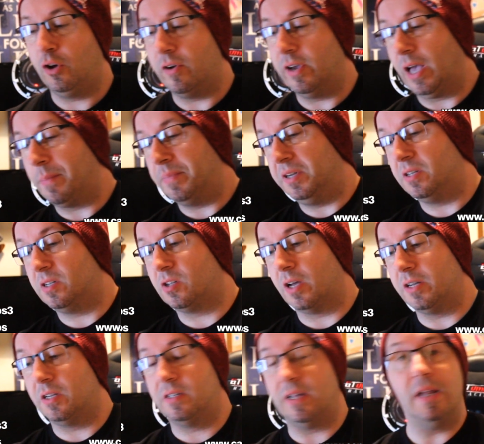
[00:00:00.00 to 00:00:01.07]
courier company
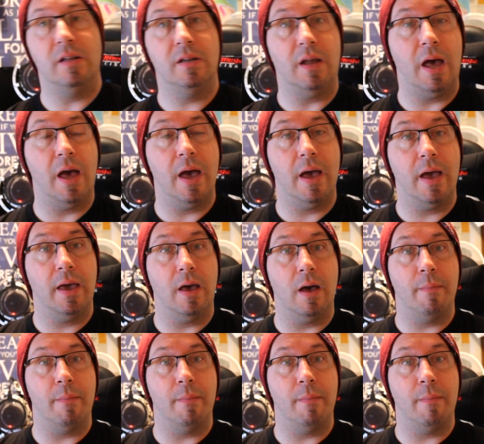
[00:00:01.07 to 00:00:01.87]
decided to send a,